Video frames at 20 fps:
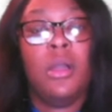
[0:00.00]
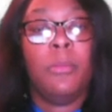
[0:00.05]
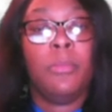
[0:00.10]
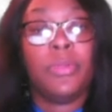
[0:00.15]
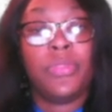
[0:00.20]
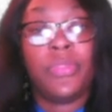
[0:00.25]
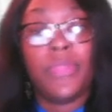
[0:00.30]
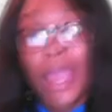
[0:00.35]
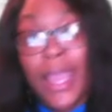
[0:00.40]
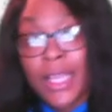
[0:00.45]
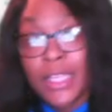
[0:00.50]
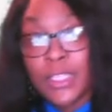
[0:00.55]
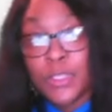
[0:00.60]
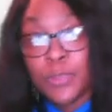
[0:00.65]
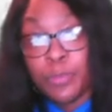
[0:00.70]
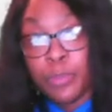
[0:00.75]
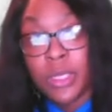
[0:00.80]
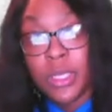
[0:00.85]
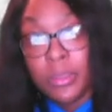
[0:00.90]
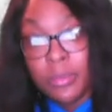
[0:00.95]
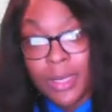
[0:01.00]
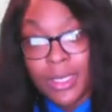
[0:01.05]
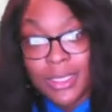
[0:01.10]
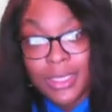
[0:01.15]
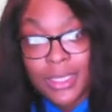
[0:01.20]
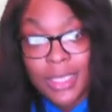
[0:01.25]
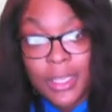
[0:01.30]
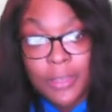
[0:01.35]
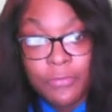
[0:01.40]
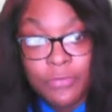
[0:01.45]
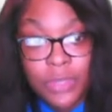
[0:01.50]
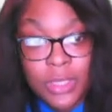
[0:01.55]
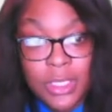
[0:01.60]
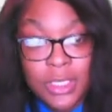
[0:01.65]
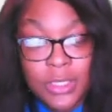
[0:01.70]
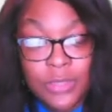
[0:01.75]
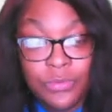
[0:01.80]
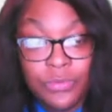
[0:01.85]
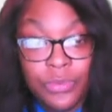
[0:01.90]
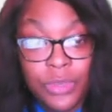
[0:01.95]
But that is pretty much it for
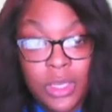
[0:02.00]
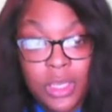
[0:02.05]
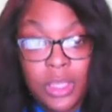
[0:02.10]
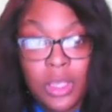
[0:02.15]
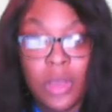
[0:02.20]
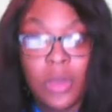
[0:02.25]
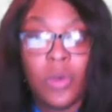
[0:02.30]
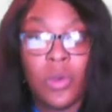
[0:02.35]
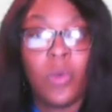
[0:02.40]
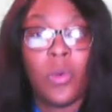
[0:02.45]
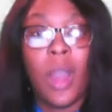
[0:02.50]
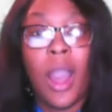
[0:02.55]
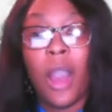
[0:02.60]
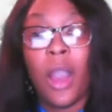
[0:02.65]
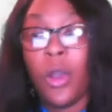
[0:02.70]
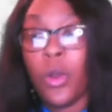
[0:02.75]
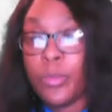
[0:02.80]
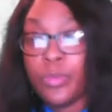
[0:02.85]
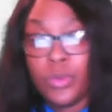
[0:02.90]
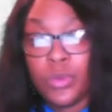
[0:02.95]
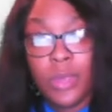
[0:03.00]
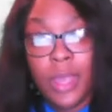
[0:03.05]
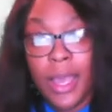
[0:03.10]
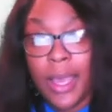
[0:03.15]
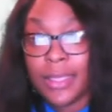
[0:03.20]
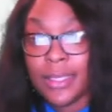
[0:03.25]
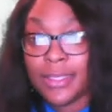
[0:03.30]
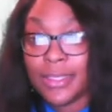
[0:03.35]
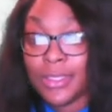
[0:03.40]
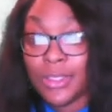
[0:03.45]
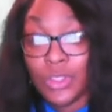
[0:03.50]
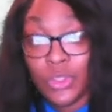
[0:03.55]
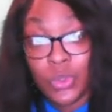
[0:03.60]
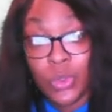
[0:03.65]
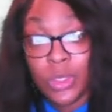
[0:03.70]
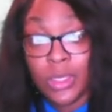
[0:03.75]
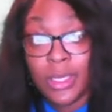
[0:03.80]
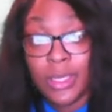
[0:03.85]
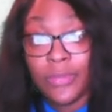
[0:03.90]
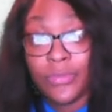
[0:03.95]
this video. I hope you guys
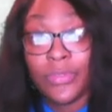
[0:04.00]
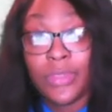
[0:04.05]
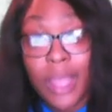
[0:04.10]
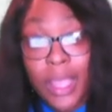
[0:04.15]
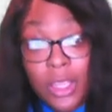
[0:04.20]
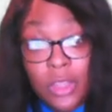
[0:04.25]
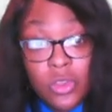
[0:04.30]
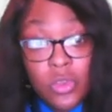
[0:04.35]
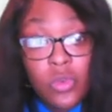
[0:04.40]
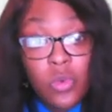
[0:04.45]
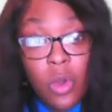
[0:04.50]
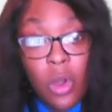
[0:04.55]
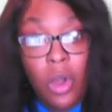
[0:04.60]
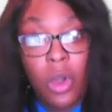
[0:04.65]
enjoyed it. Thank you